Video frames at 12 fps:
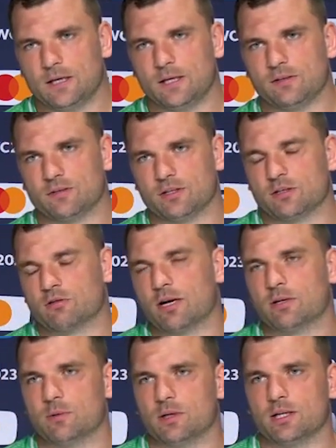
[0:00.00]
he's an
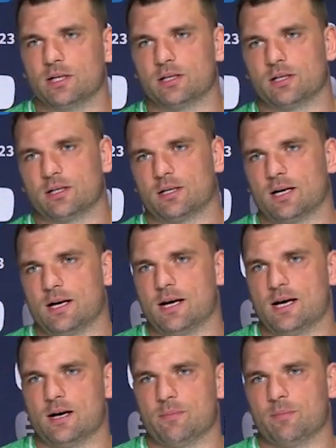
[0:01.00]
incredible leader.
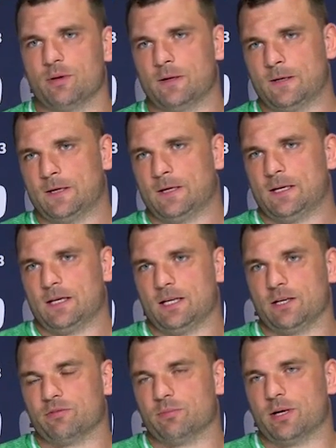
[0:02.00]
Um,
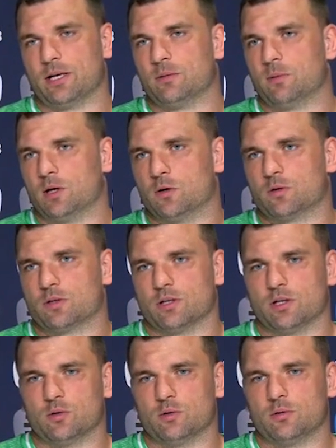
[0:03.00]
an even better bloke,
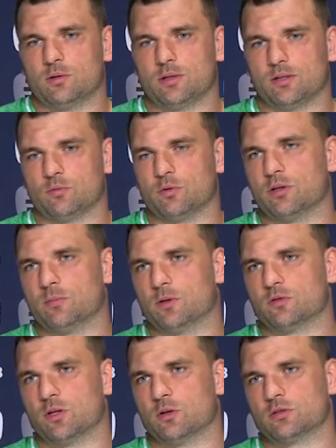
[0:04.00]
you know. He's one of the
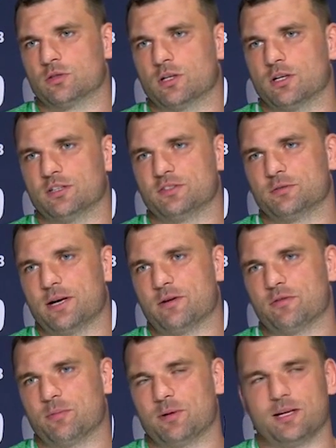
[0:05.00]
most social guys
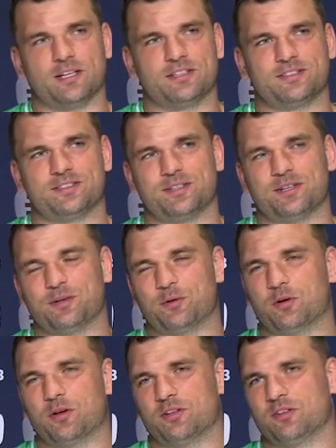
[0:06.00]
around the place,
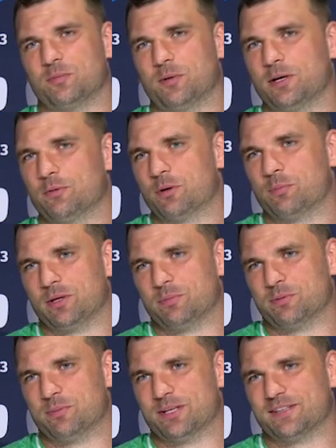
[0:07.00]
despite what
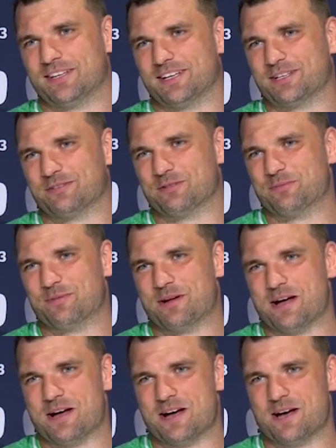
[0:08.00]
people might think of him.
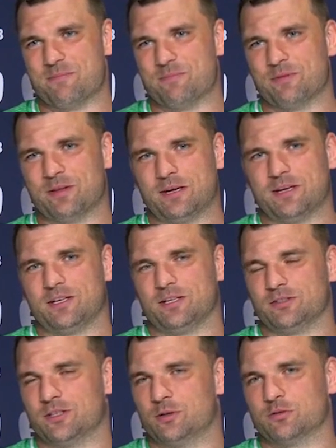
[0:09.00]
Um,
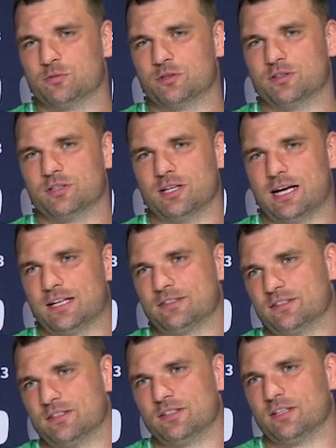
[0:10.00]
he's always one of the
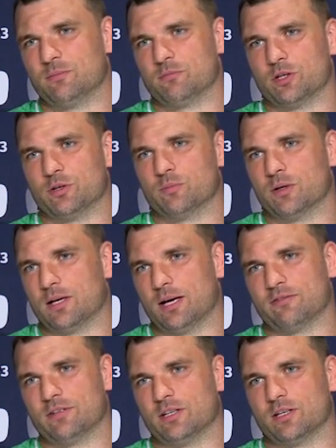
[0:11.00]
last in the team room,
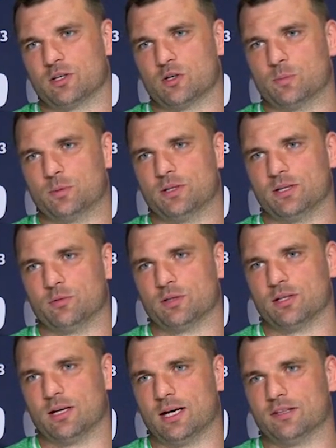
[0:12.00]
having a cup of tea
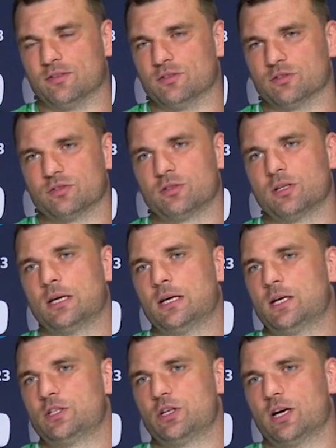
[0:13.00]
with the lads and just
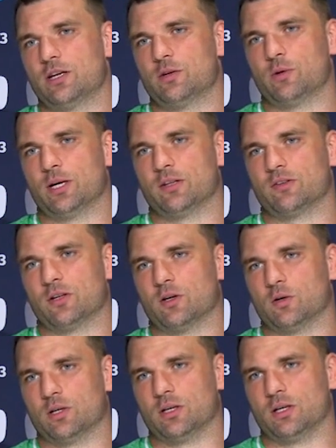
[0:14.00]
chatting away.
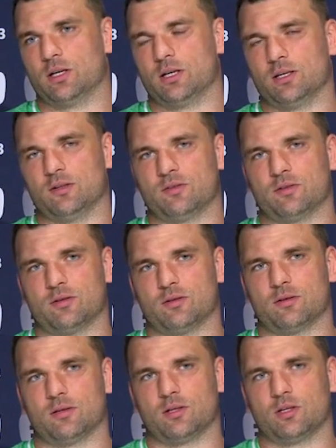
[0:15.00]
So he, he's
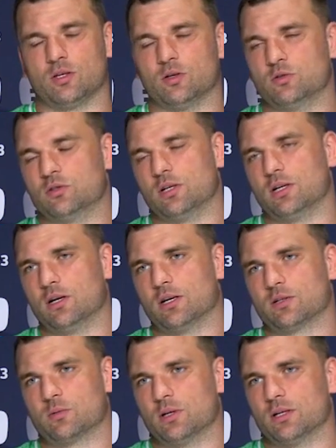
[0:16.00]
hugely
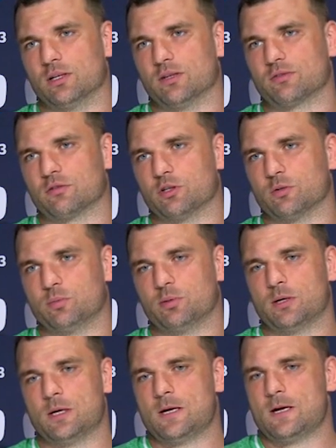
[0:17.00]
liked within this group.
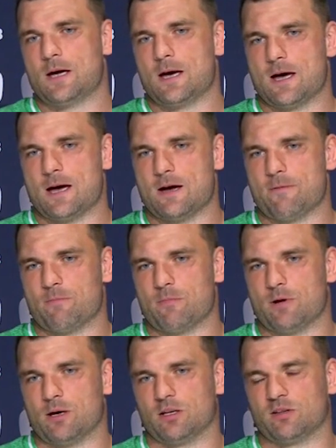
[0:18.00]
Um,
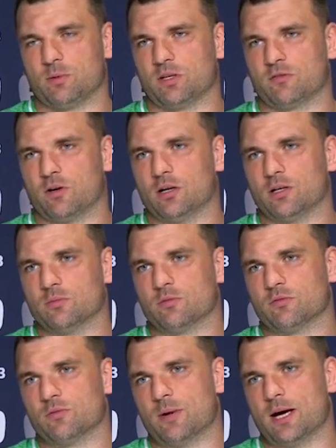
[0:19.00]
and it speaks
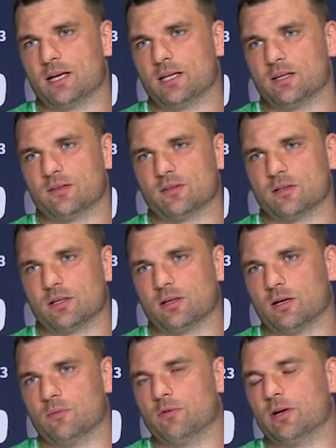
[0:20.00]
volumes of the man he is, and I,
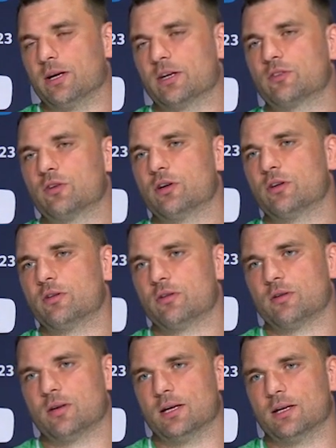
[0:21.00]
I'm very excited
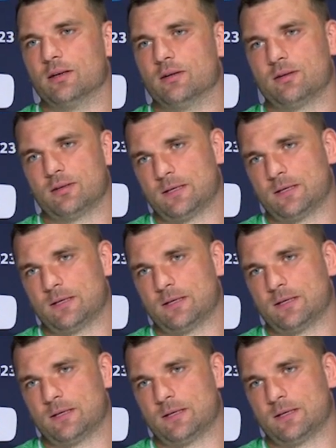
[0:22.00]
and